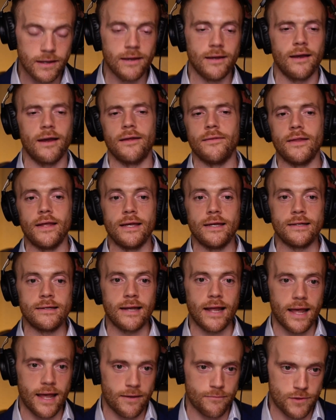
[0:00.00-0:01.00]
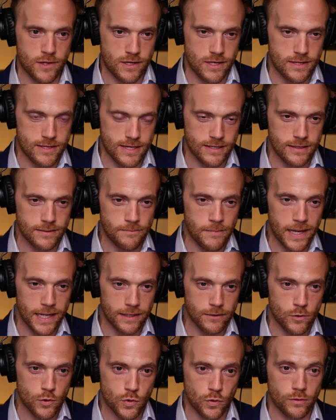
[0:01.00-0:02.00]
and then FCC
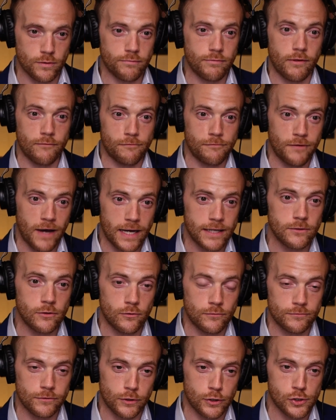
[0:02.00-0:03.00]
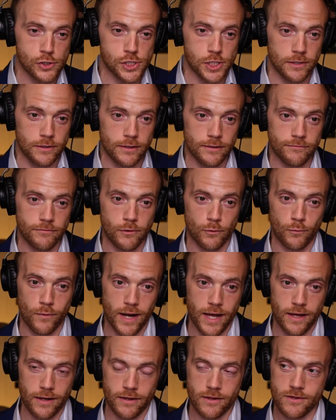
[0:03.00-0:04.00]
made sort of the final version of the
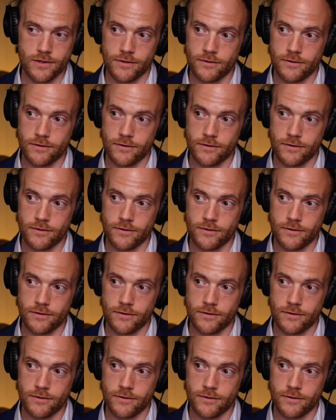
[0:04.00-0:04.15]
regs